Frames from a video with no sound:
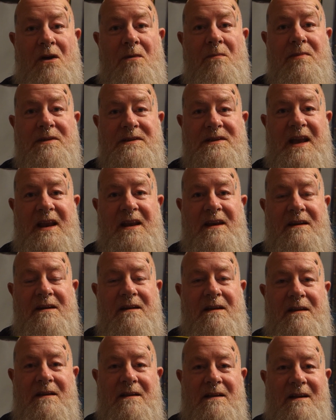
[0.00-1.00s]

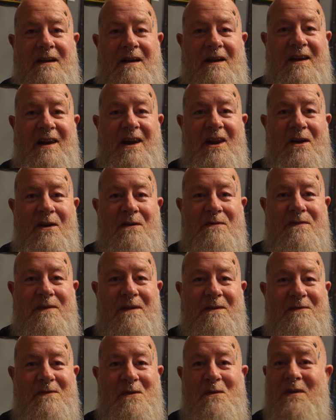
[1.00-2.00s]
I love.
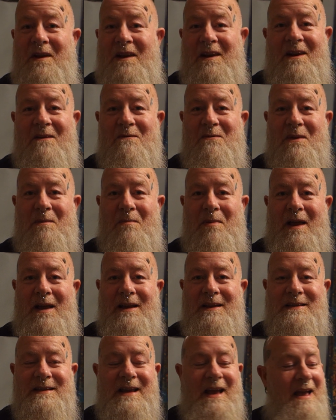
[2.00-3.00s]
I've fallen in love with the
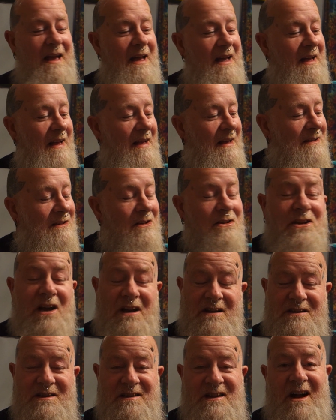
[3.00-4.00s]
place. So
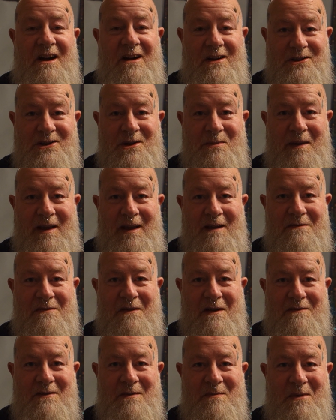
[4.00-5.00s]
chances are I should be here
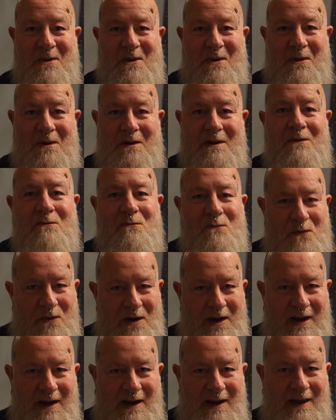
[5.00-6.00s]
forever more,
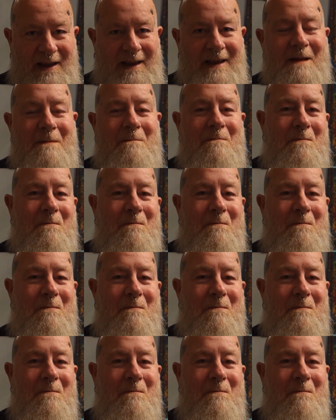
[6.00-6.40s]
really.